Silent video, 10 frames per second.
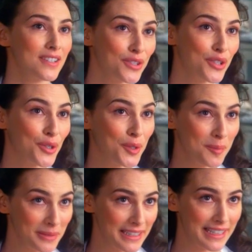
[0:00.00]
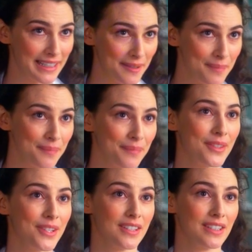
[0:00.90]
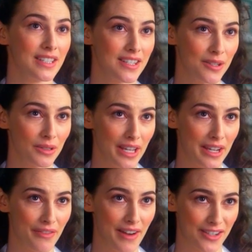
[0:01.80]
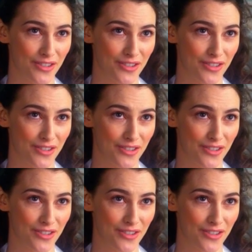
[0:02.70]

but the reaction wasn't great. The